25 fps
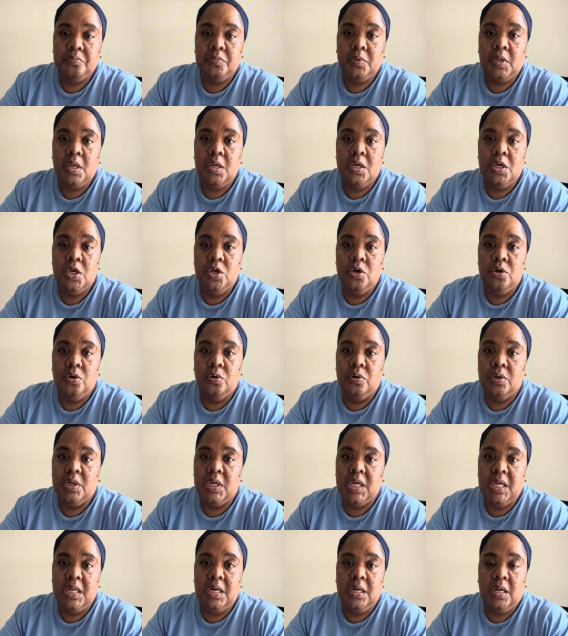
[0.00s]
you know,
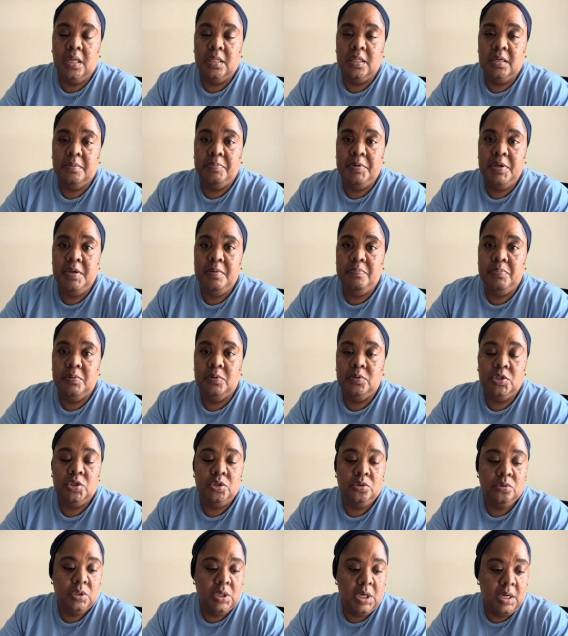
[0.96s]
get other people
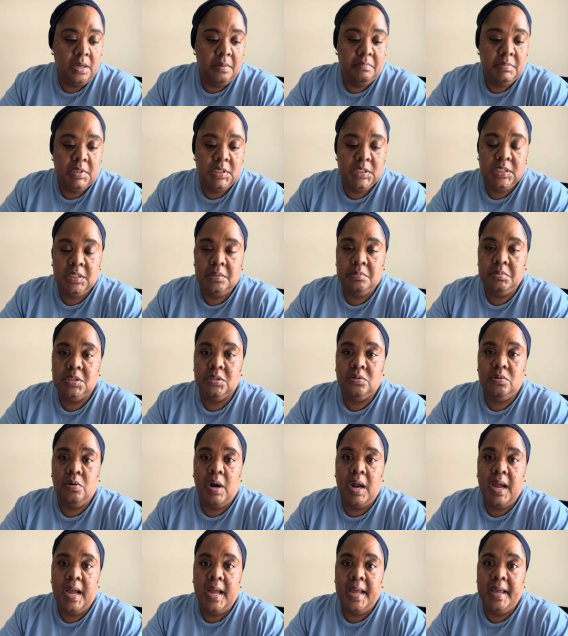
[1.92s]
to come and
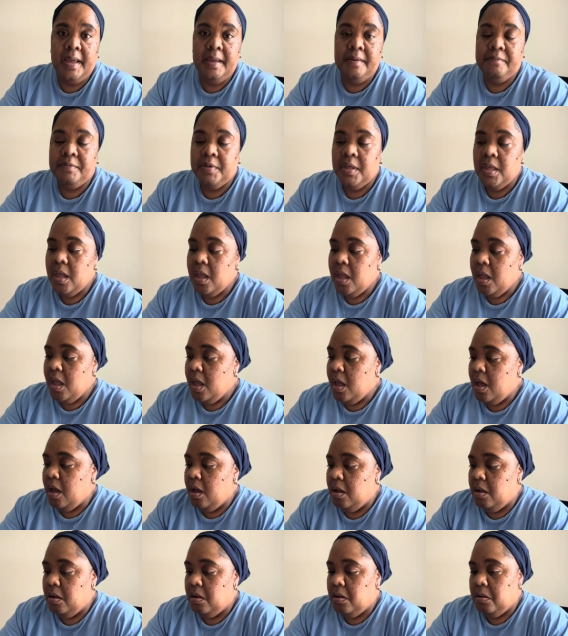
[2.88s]
subscribe.
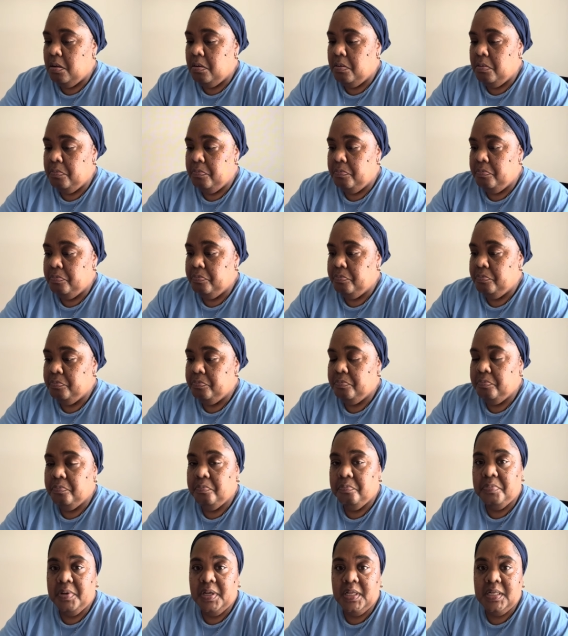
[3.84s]

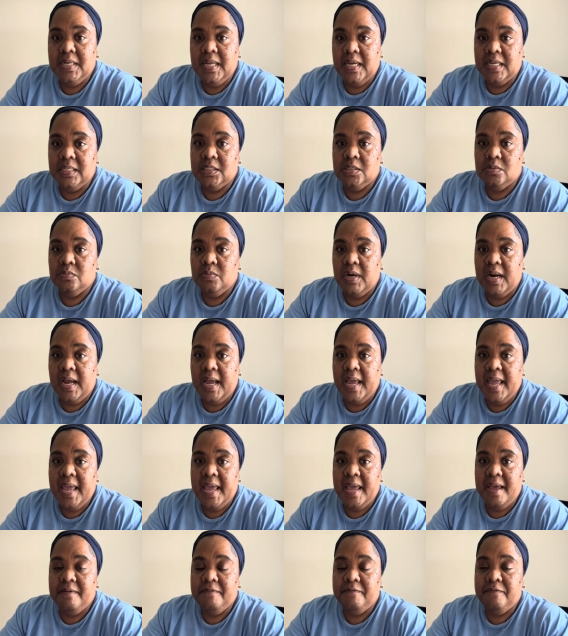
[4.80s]
But that's what I
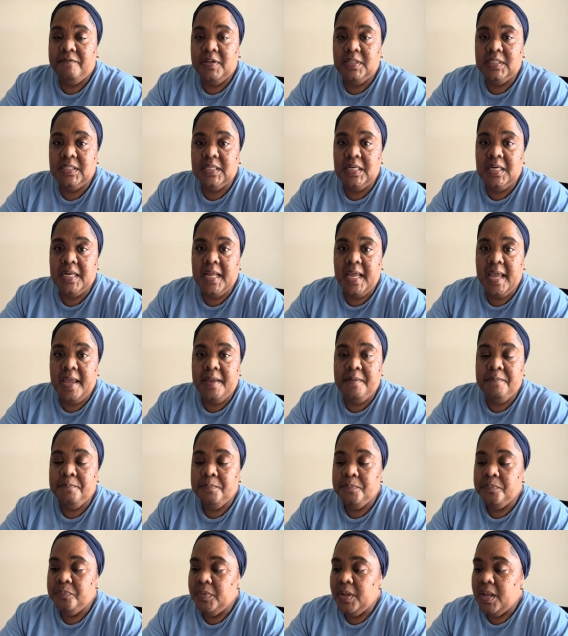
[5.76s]
have for today.
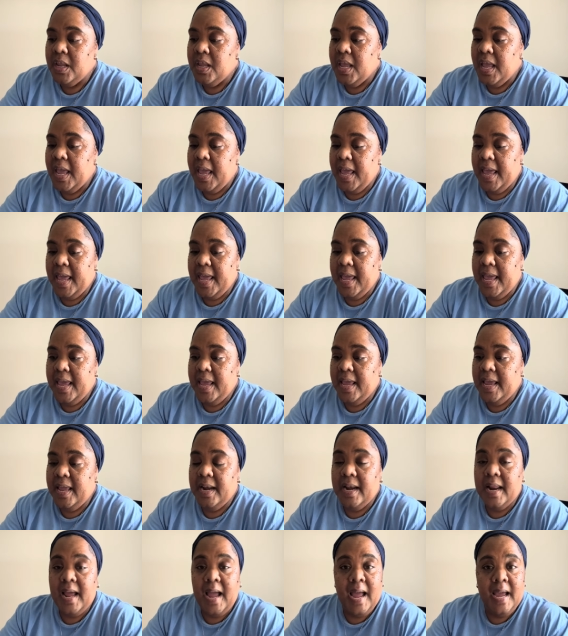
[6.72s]

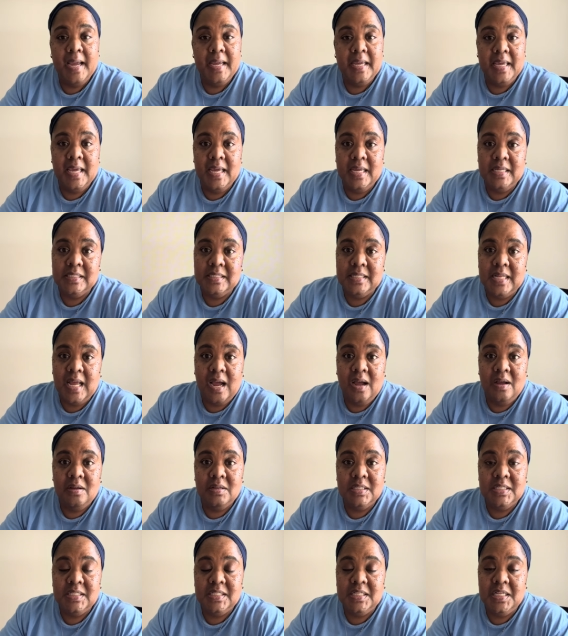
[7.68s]
And I guess
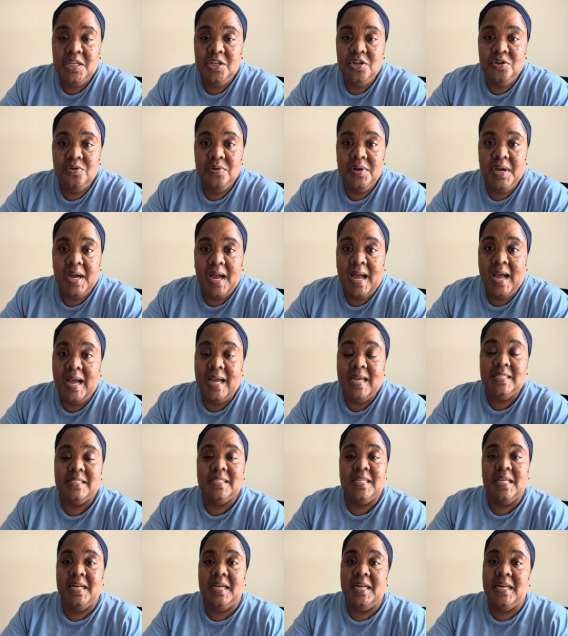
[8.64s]
I'll see you guys
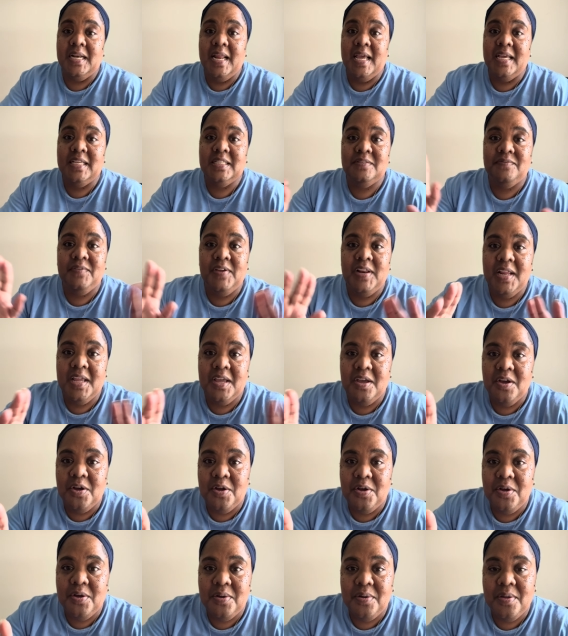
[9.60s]
in the next
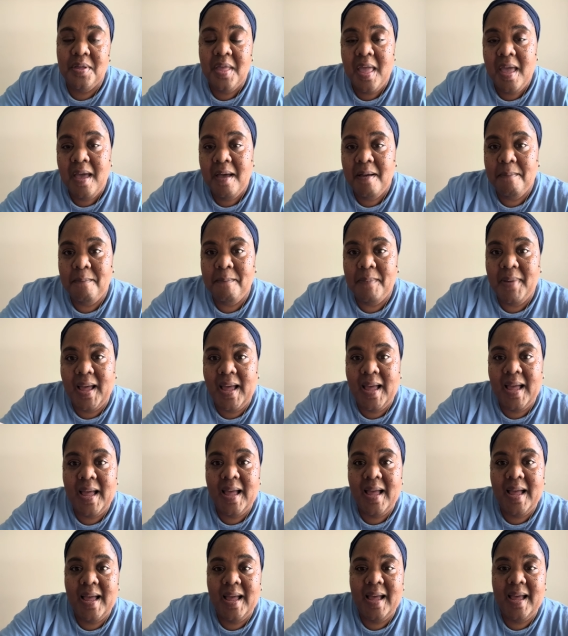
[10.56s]
video.
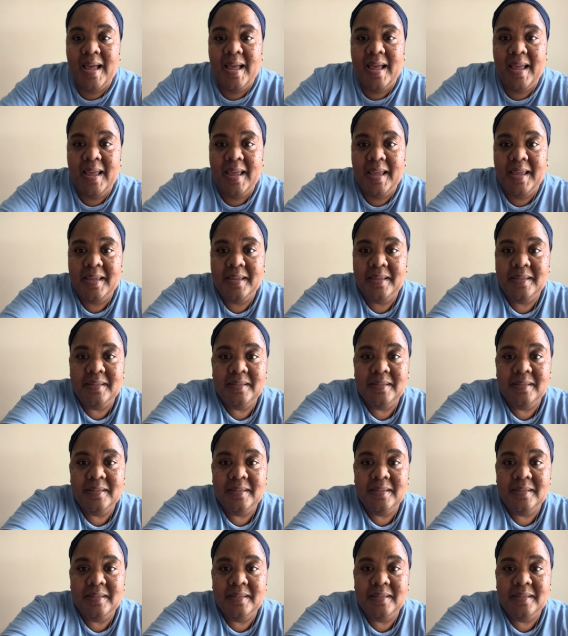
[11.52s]
Bye.